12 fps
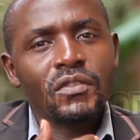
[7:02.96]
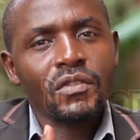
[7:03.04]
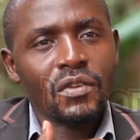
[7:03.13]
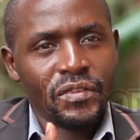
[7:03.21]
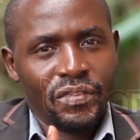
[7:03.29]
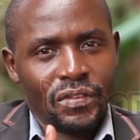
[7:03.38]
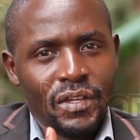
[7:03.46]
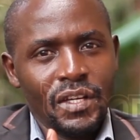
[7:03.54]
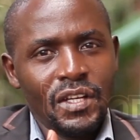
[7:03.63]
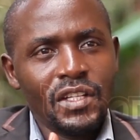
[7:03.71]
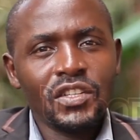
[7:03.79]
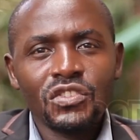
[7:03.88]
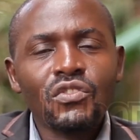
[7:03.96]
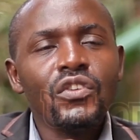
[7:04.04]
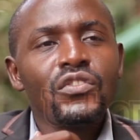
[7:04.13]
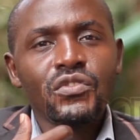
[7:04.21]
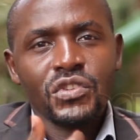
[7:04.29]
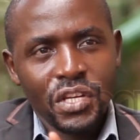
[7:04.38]
growth, it is
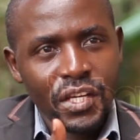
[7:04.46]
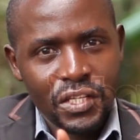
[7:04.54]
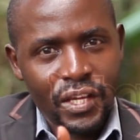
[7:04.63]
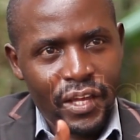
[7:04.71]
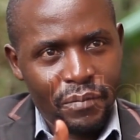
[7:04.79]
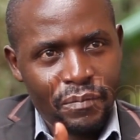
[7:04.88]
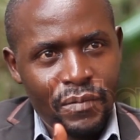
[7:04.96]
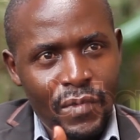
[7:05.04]
going to take time.